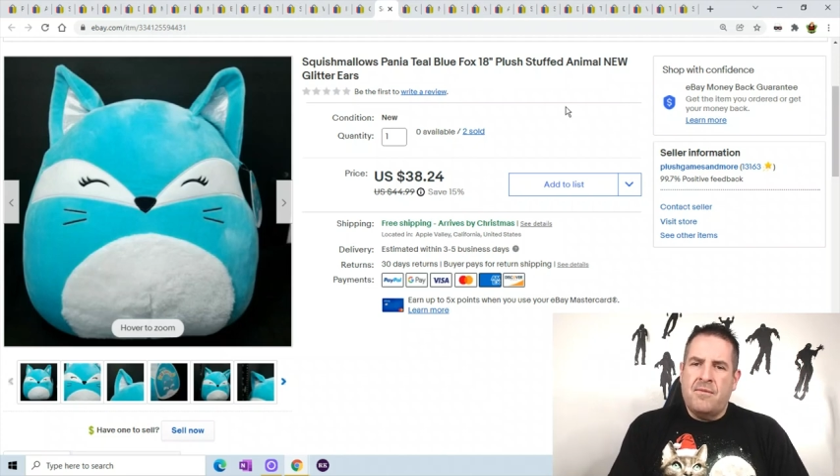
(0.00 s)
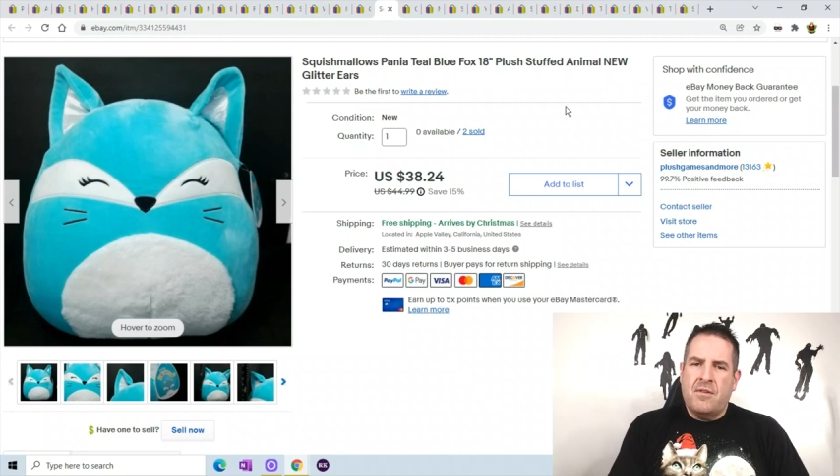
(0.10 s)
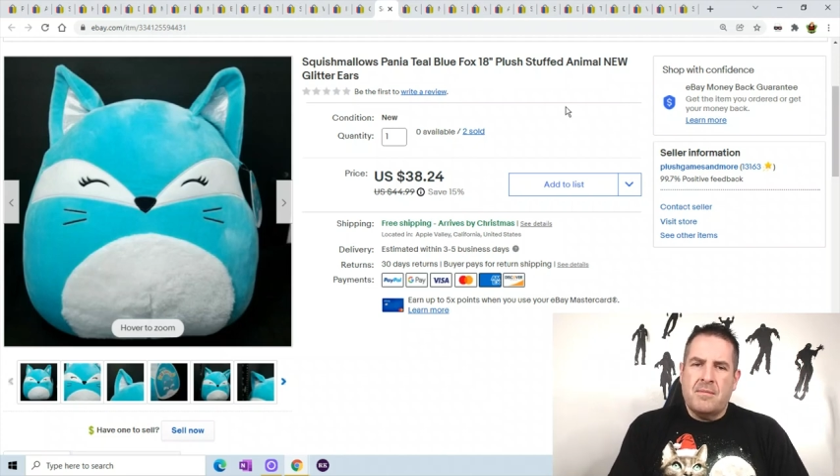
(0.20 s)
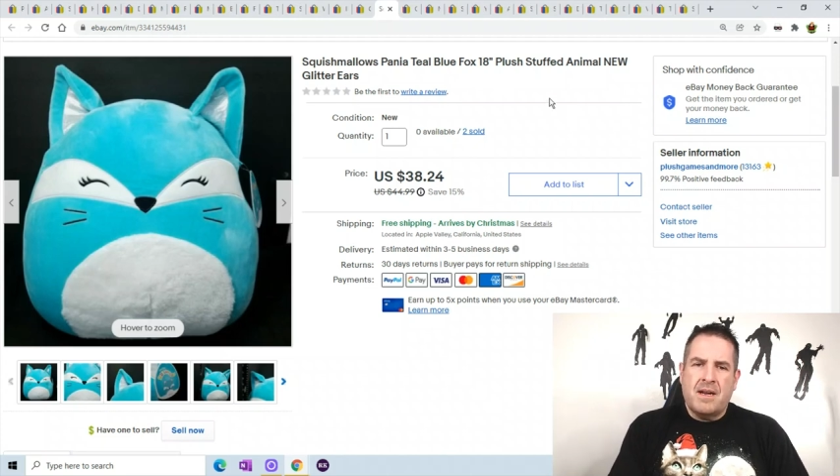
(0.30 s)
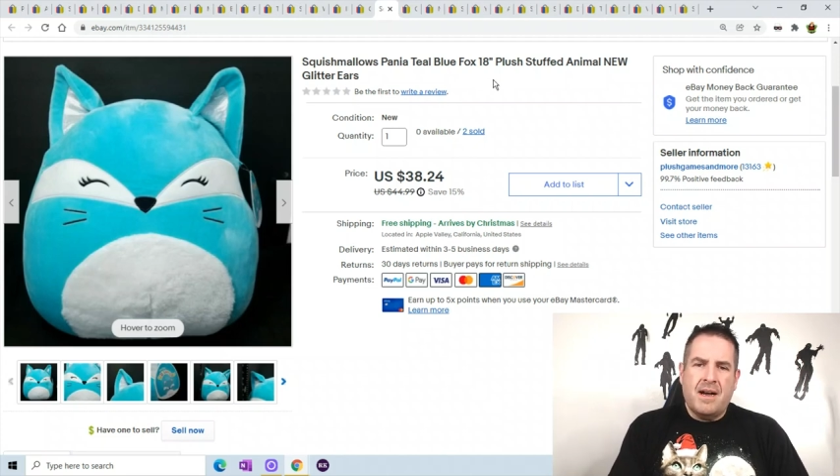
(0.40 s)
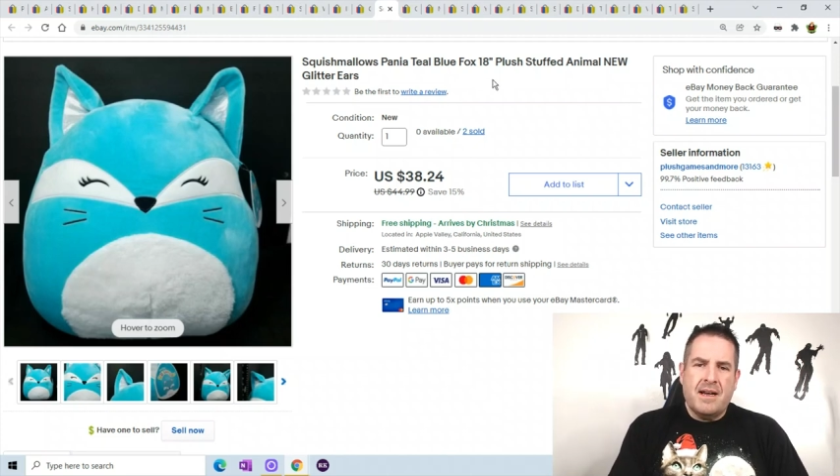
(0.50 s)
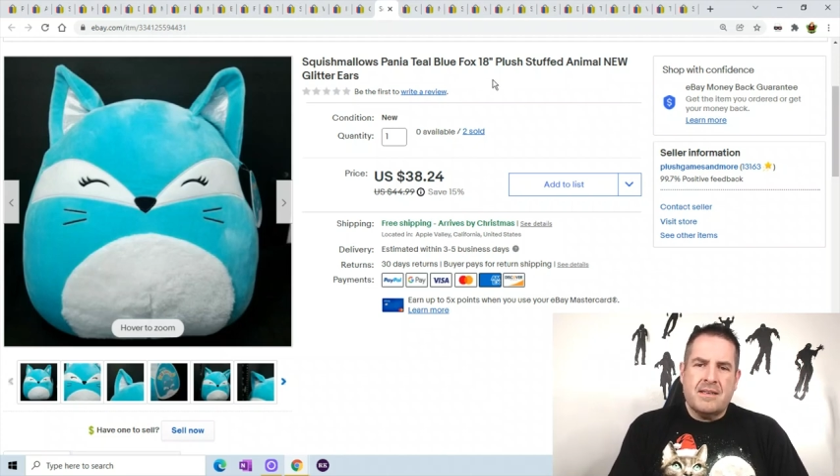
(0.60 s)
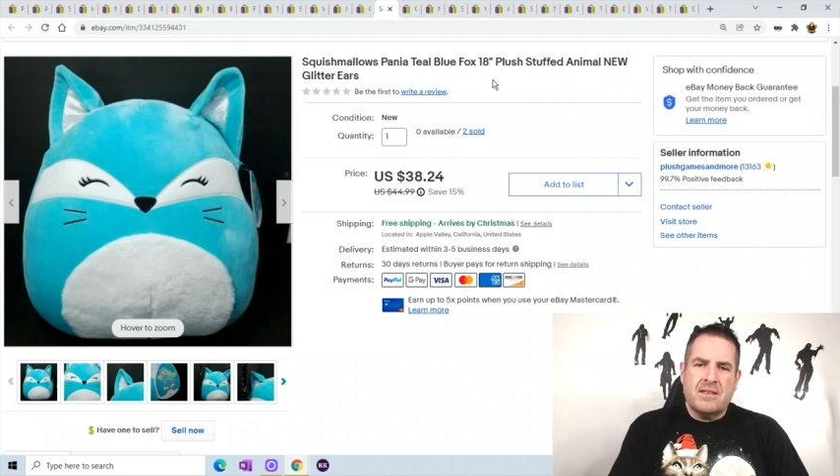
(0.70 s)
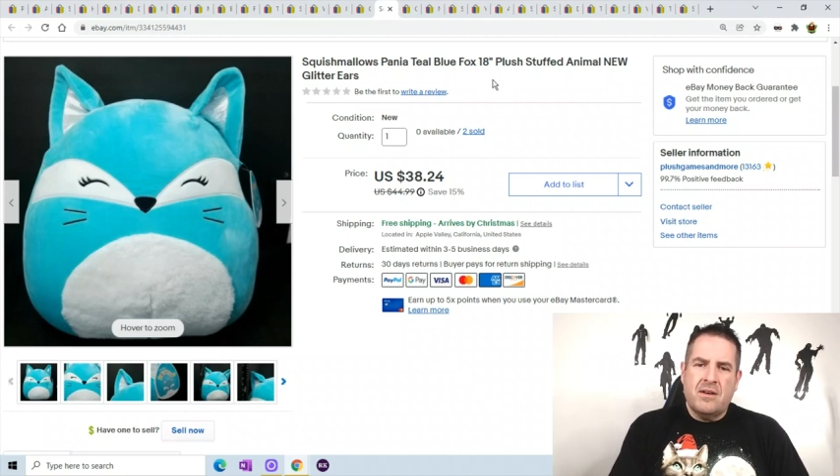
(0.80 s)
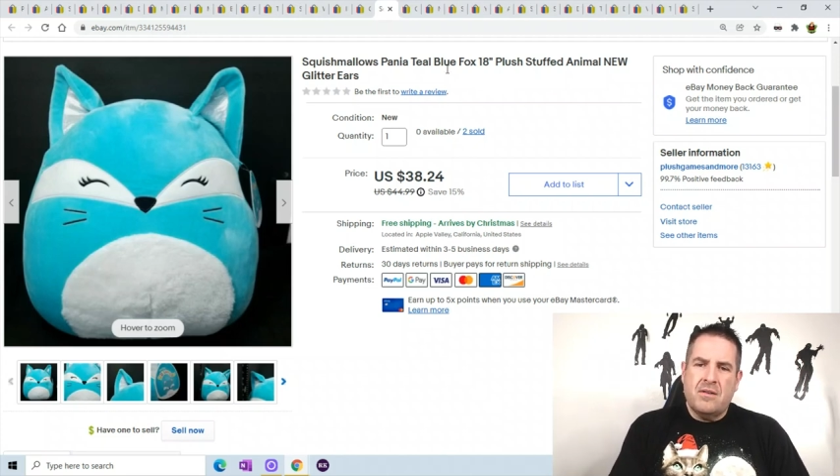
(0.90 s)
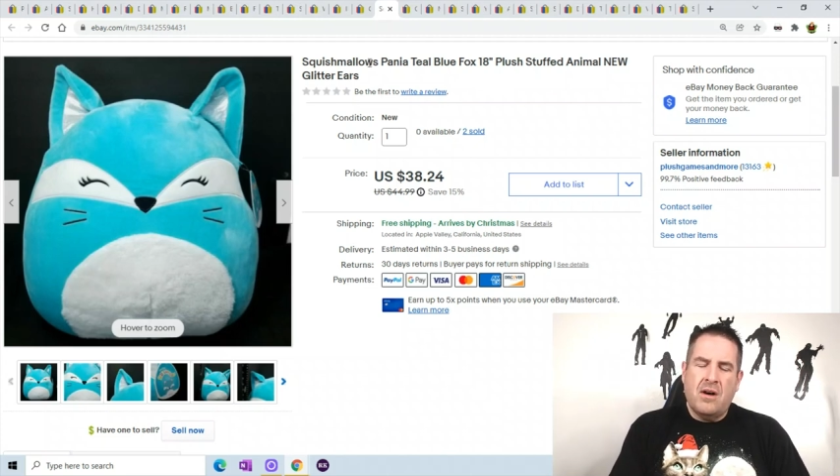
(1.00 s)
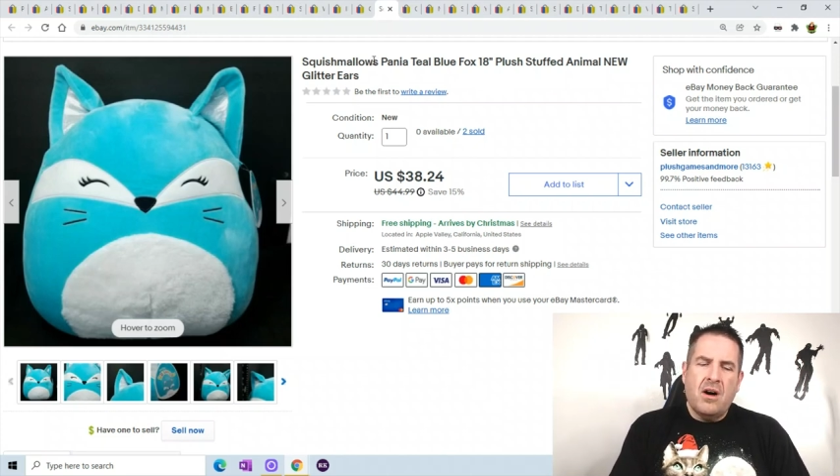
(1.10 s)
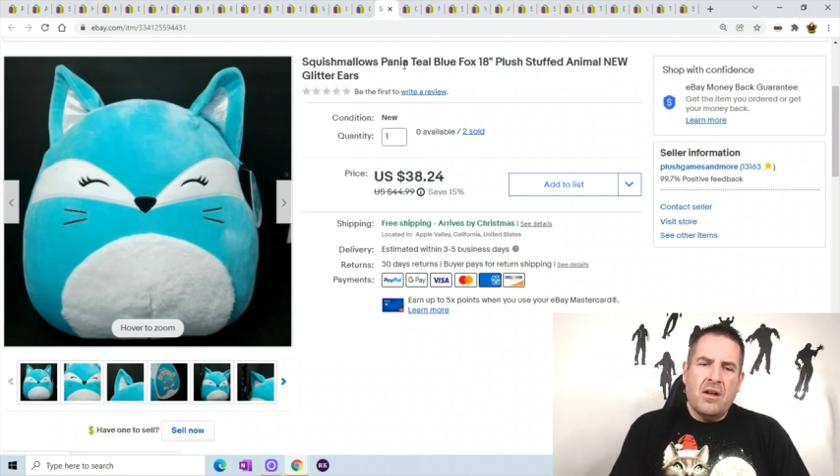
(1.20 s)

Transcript: from Costco. All the